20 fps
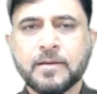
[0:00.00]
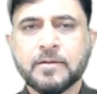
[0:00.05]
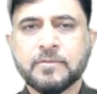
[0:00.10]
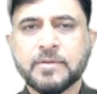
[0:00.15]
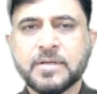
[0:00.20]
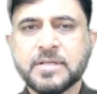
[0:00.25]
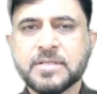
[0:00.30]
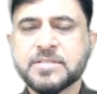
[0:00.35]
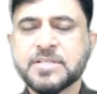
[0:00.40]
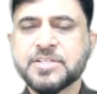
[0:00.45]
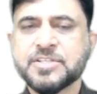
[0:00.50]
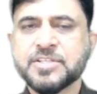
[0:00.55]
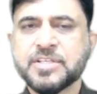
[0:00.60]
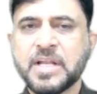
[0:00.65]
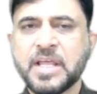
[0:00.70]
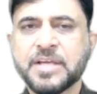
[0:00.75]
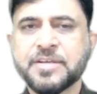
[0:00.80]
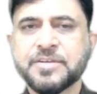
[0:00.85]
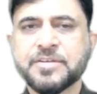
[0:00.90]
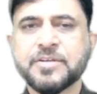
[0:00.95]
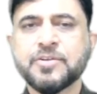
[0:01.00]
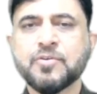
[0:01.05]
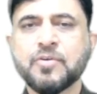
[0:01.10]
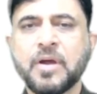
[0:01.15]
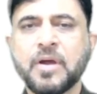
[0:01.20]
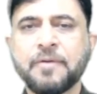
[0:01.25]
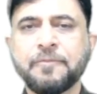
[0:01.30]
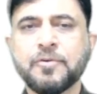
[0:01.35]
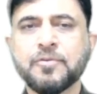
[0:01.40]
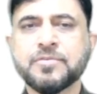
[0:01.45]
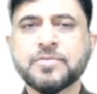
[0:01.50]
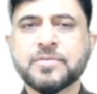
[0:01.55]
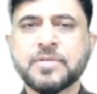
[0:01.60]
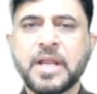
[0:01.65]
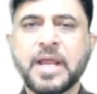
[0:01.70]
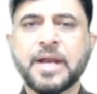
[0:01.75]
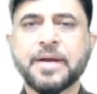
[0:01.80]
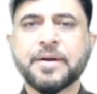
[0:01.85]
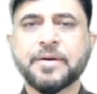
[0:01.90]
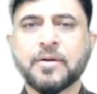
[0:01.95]
What is the selection? You have to
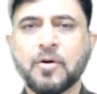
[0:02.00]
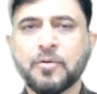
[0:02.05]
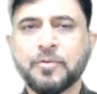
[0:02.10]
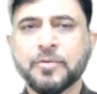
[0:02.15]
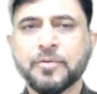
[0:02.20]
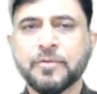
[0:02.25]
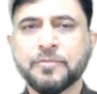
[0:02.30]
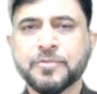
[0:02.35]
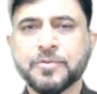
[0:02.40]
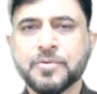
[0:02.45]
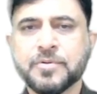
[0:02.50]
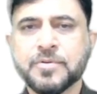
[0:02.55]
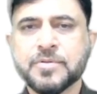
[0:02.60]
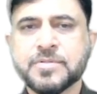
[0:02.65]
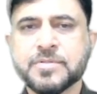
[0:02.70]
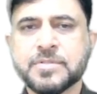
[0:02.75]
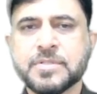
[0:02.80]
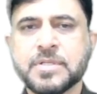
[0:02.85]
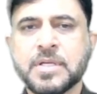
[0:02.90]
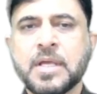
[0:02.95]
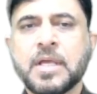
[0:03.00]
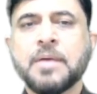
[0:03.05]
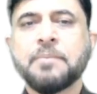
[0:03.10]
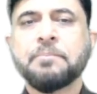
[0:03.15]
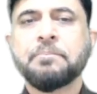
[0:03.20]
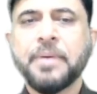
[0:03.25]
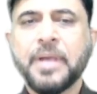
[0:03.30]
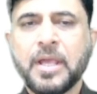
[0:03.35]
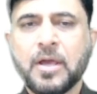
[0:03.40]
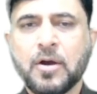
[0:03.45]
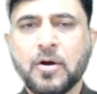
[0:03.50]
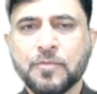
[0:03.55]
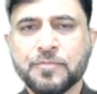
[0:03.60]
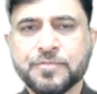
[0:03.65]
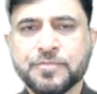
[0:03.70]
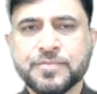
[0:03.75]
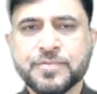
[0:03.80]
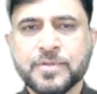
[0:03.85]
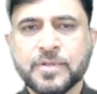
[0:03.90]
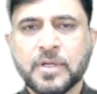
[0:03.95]
select out of those
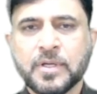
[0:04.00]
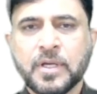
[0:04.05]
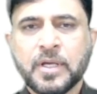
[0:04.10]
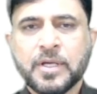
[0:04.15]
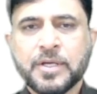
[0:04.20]
payoffs.